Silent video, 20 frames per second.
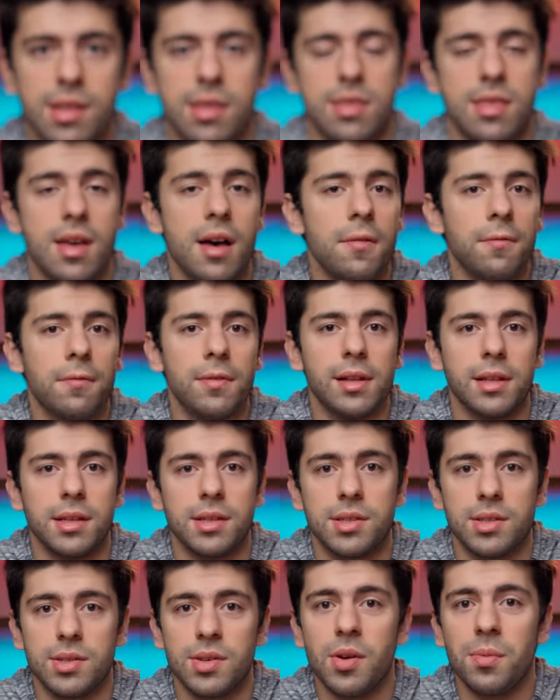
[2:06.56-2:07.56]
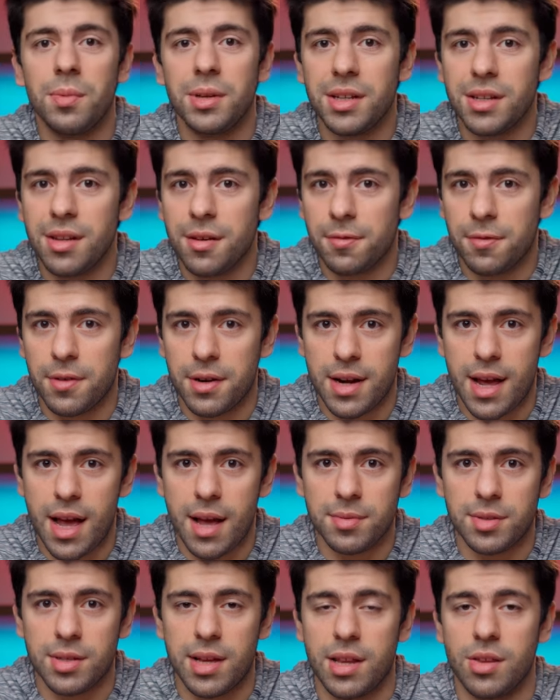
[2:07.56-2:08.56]
the thumb wheel in so many different
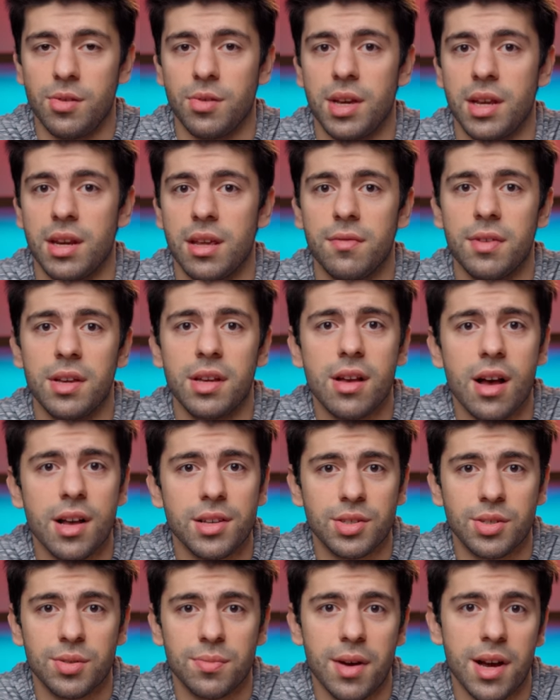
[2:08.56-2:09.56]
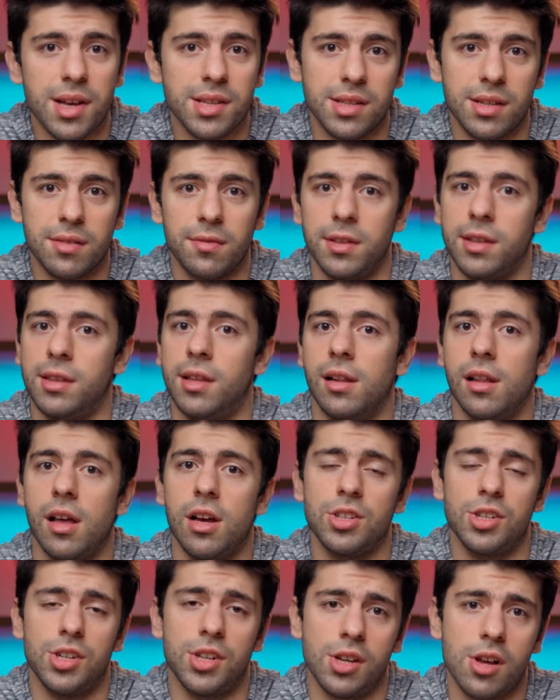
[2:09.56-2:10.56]
apps and you can even customize it with the
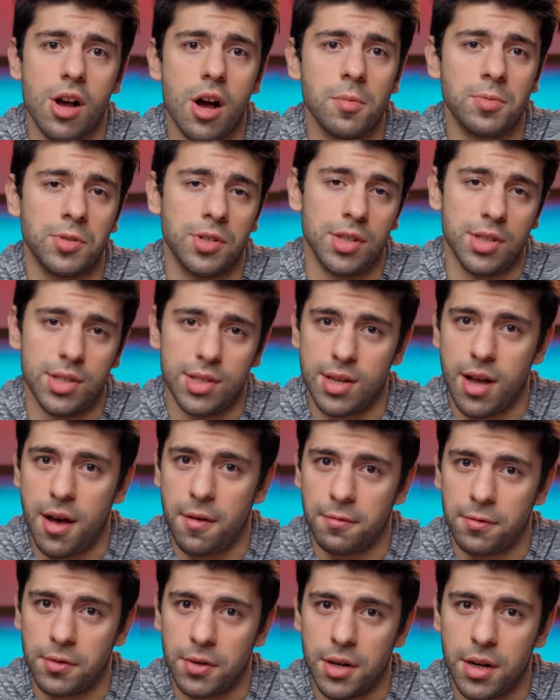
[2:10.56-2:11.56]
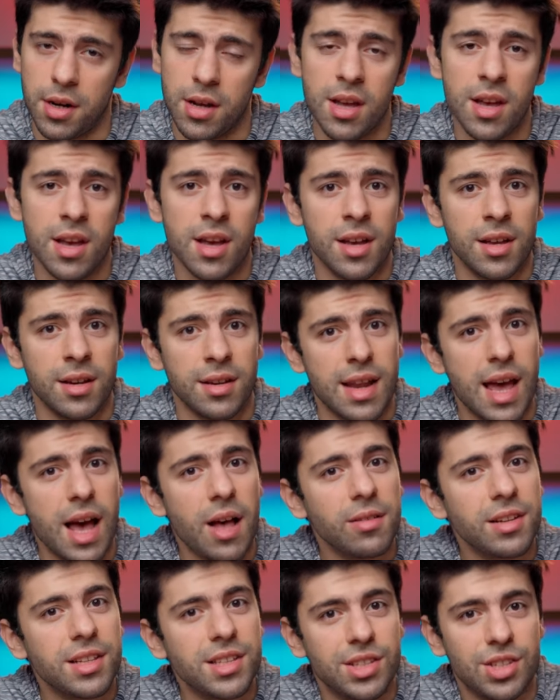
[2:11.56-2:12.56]
Logitech Options software.
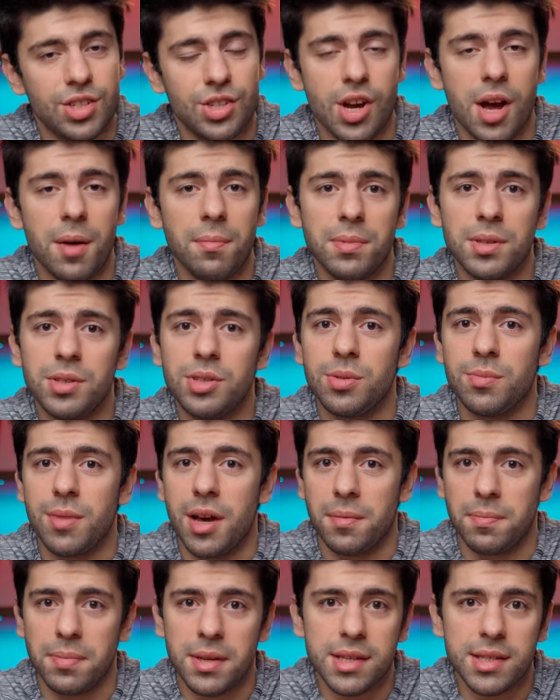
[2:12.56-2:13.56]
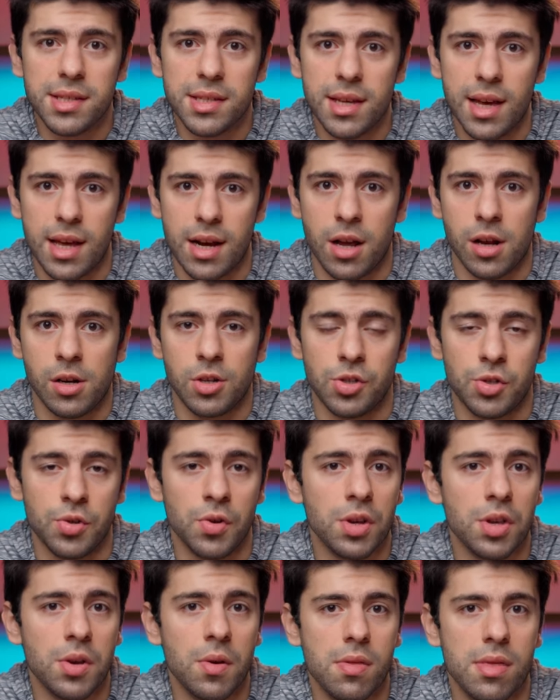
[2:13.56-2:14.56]
Now let's jump into my PC and I'll
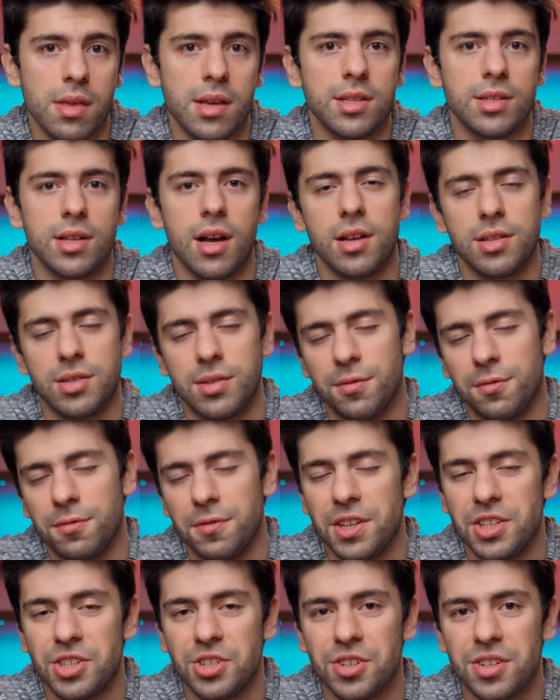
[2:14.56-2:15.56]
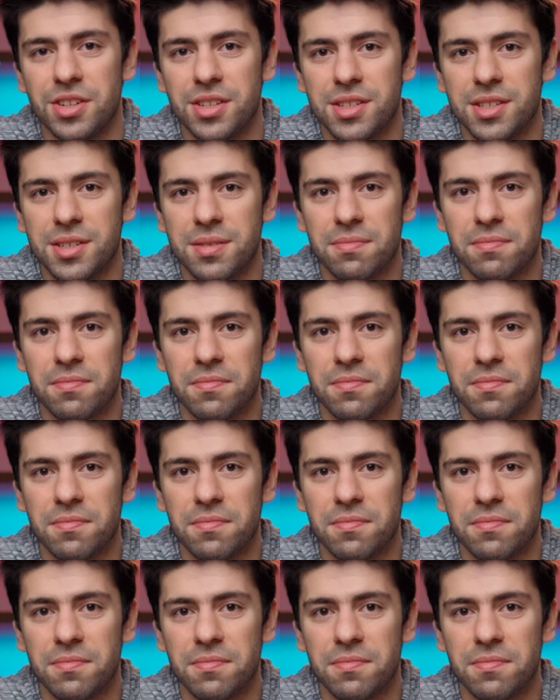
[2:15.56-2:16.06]
show you these awesome features.